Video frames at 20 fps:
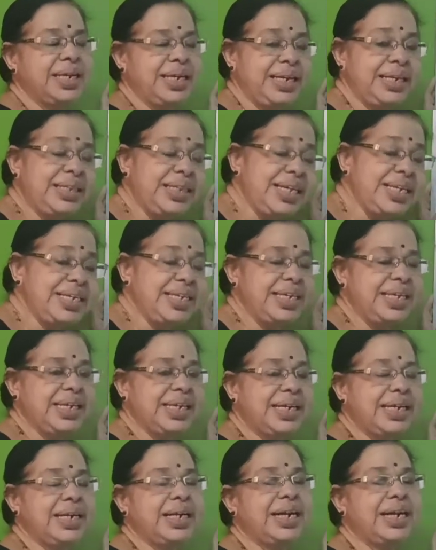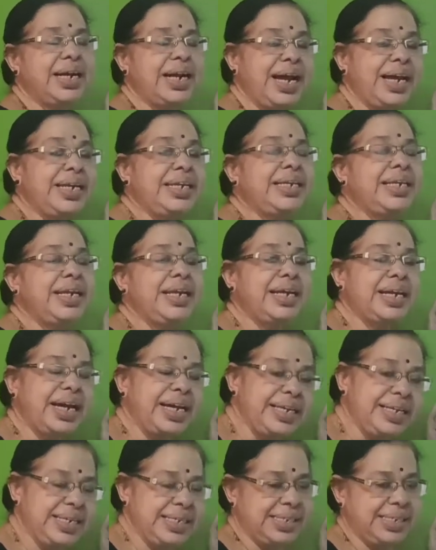In the year
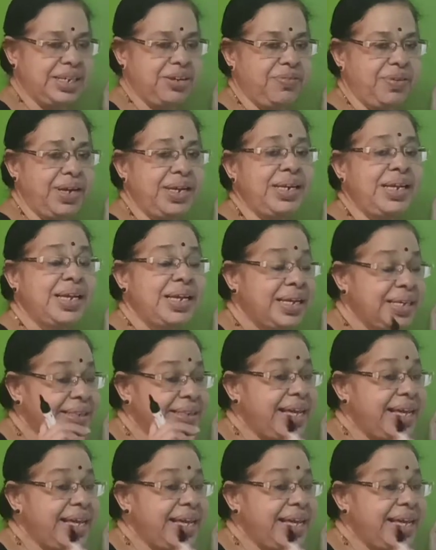1997,